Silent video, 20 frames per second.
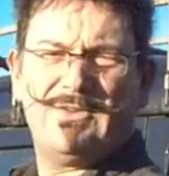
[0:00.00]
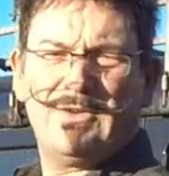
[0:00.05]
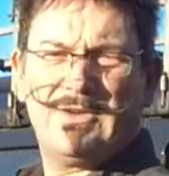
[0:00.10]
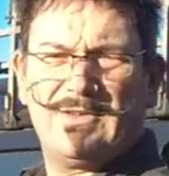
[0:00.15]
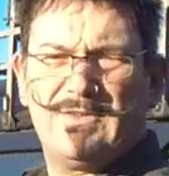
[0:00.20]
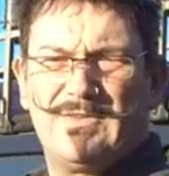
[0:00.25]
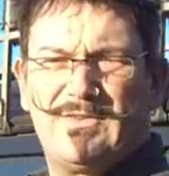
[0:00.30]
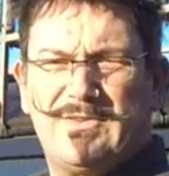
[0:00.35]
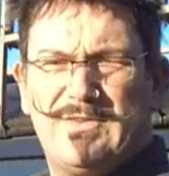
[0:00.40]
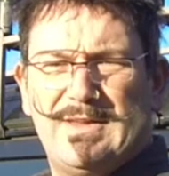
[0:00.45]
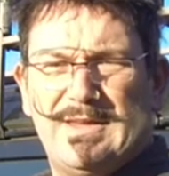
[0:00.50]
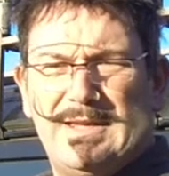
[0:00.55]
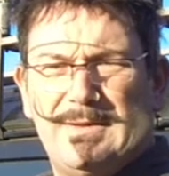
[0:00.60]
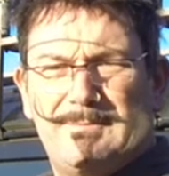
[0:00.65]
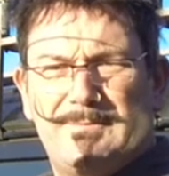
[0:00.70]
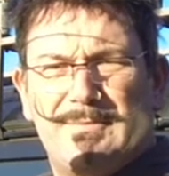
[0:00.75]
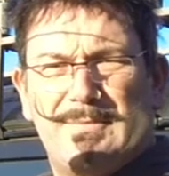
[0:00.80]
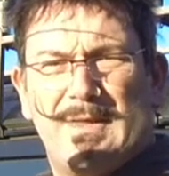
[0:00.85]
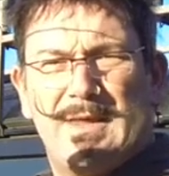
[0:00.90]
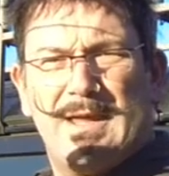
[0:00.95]
you can see,
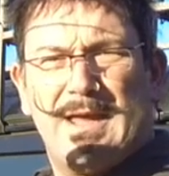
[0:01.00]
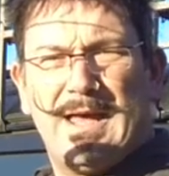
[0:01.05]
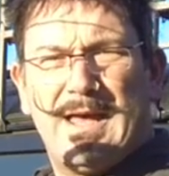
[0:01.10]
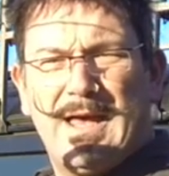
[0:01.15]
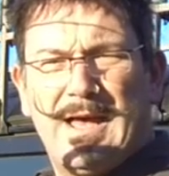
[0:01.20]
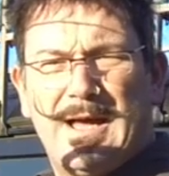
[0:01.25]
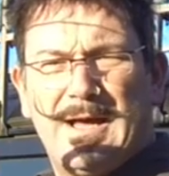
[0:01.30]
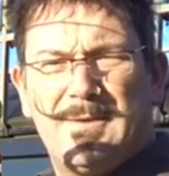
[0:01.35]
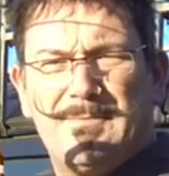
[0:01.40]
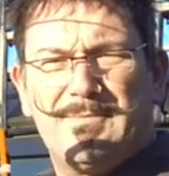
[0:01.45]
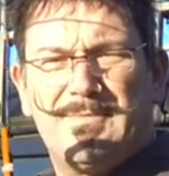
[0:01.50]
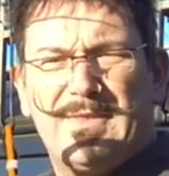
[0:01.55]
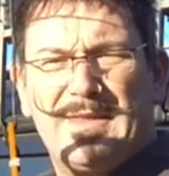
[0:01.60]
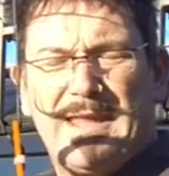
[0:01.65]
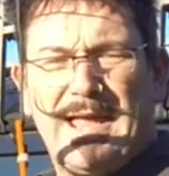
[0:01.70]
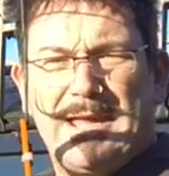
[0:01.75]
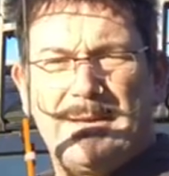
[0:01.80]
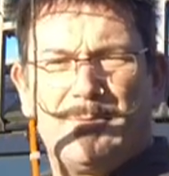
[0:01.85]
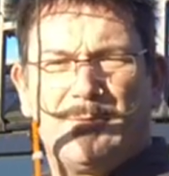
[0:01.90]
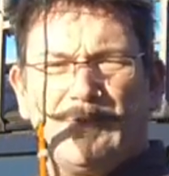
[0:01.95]

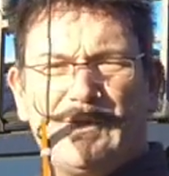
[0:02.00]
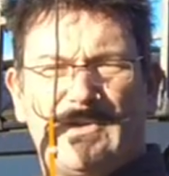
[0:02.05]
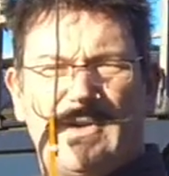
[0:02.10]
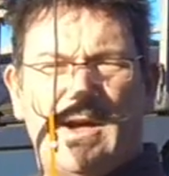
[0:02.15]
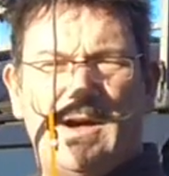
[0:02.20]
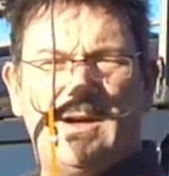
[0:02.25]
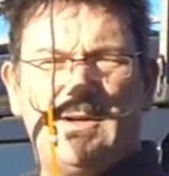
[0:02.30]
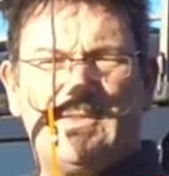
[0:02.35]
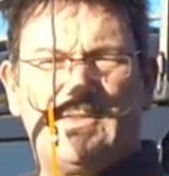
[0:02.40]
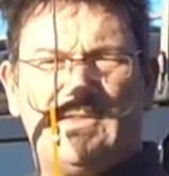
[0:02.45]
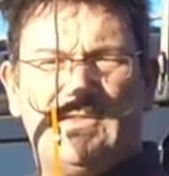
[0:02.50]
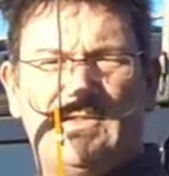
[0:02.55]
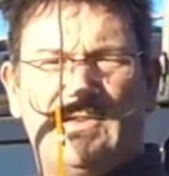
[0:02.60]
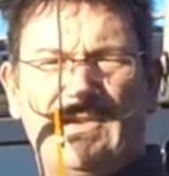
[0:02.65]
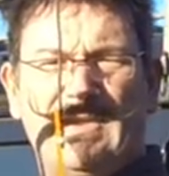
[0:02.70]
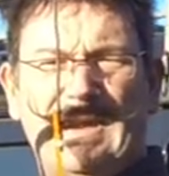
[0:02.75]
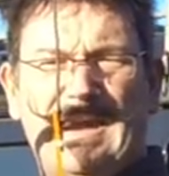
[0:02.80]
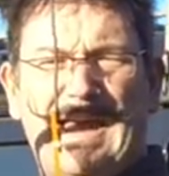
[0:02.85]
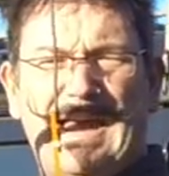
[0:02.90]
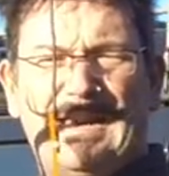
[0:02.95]
cables cut to
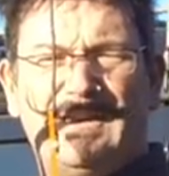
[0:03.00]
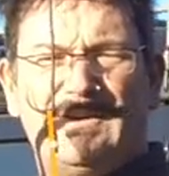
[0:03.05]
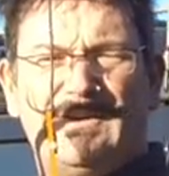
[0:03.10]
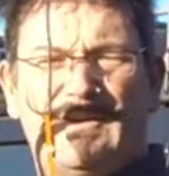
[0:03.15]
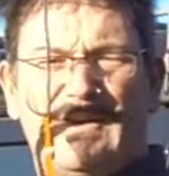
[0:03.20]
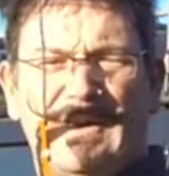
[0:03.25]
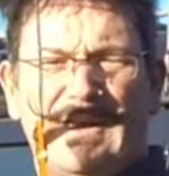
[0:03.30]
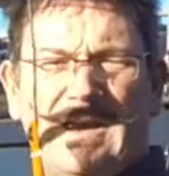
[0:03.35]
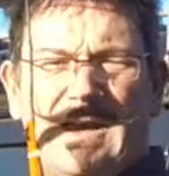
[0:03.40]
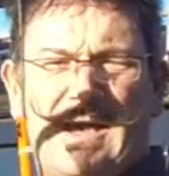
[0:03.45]
the end